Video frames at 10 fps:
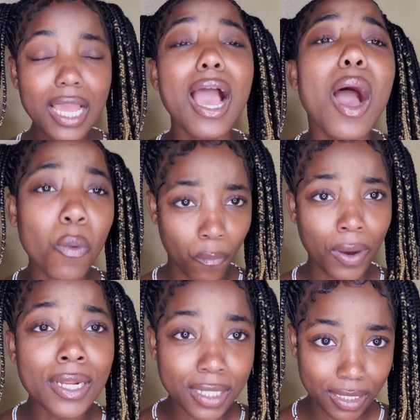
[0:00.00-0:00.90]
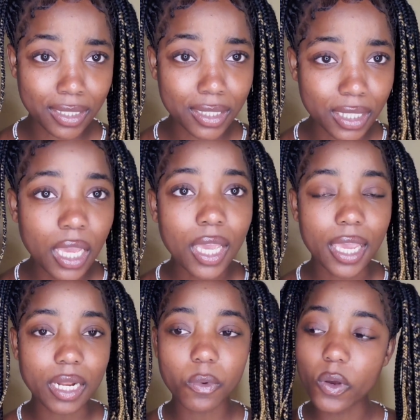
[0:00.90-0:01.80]
A what?
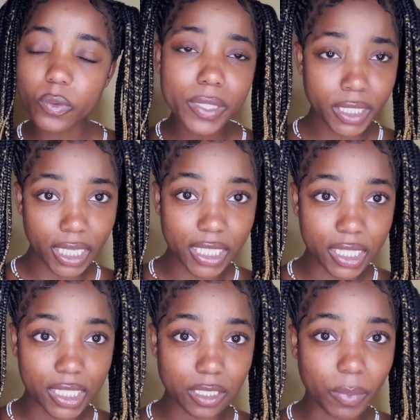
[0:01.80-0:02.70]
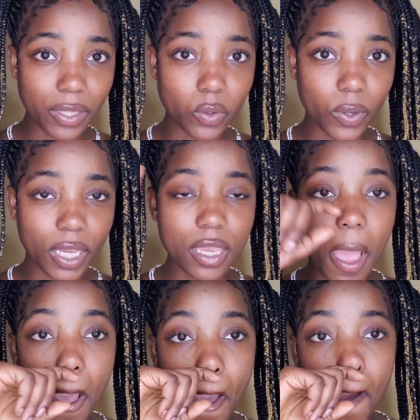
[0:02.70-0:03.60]
And I'm going to be selling these, by the way.
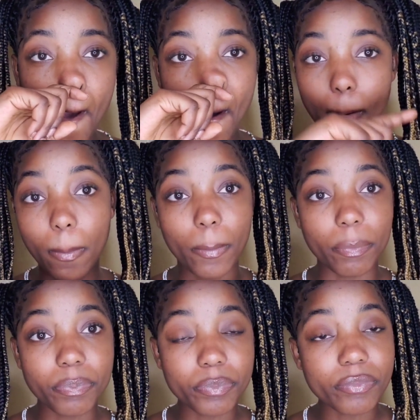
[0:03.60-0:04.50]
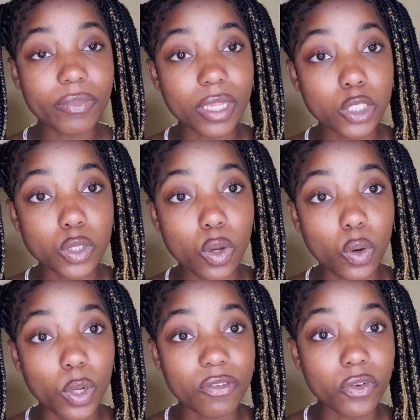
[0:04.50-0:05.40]
Um, so
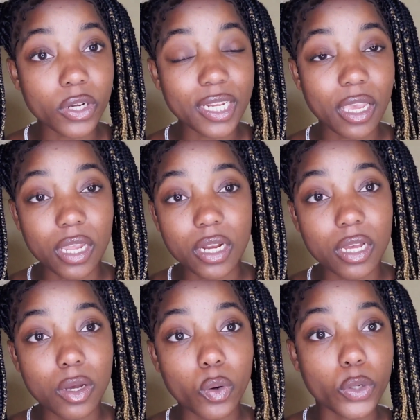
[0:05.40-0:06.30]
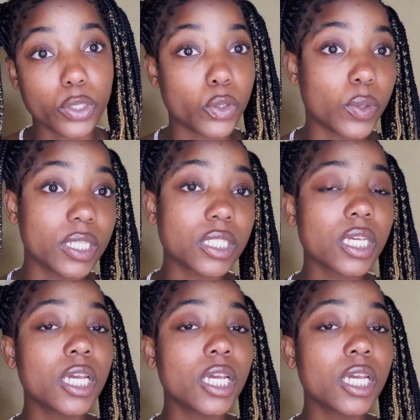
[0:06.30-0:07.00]
if you're in Canada or the US,